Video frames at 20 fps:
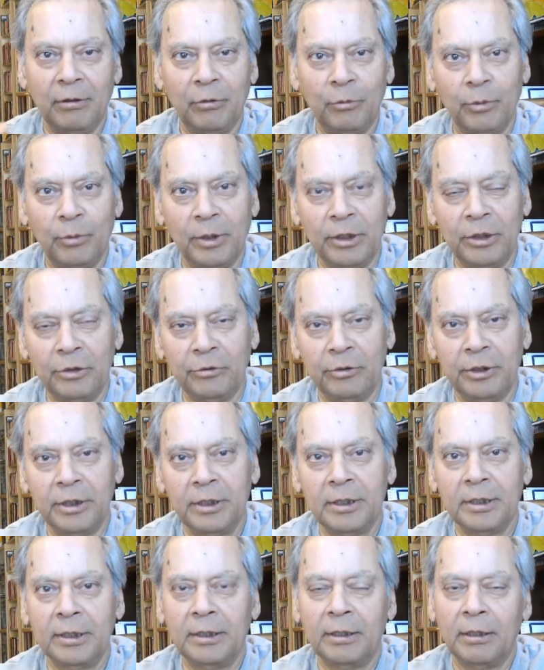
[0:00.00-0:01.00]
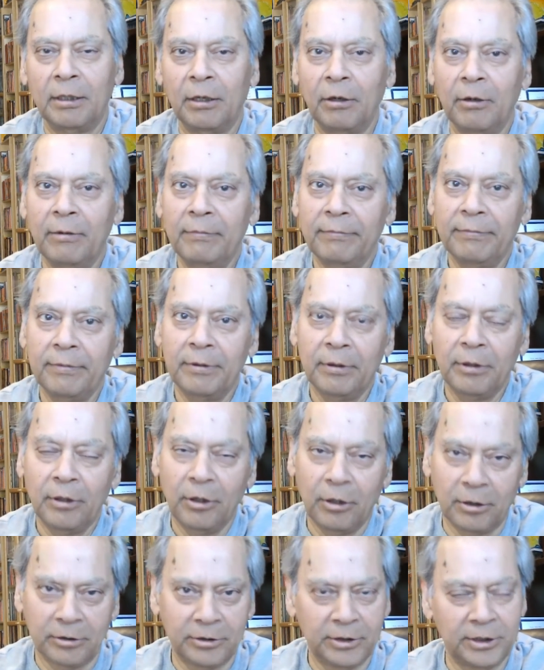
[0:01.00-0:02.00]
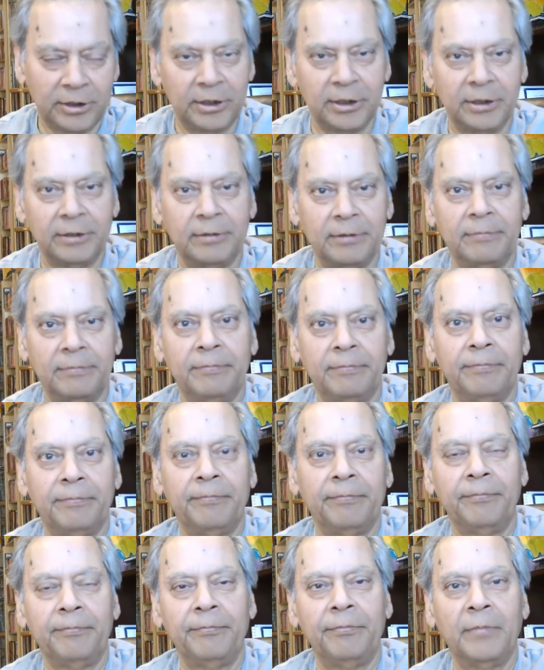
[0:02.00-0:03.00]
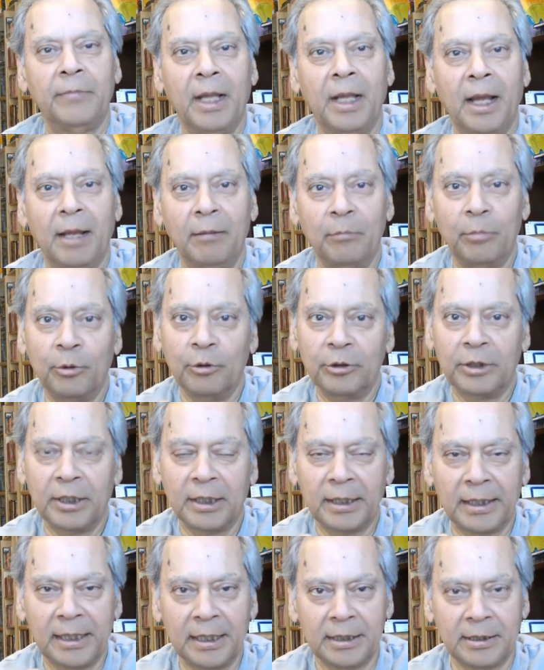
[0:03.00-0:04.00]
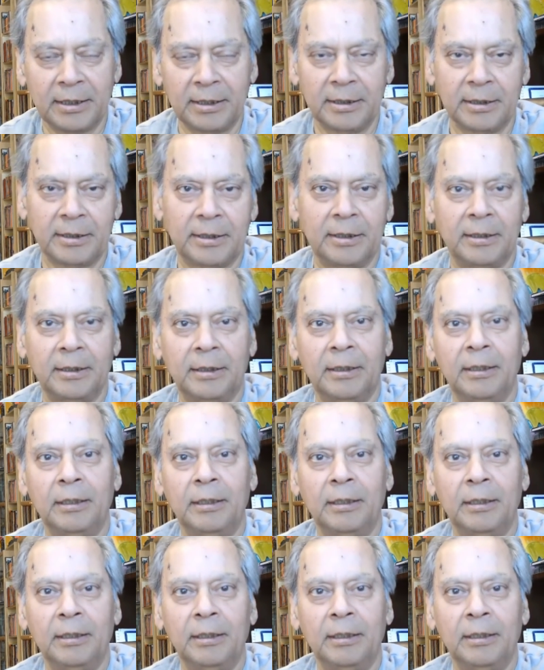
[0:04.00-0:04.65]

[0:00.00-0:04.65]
1 unit of oxygen. And both are gases.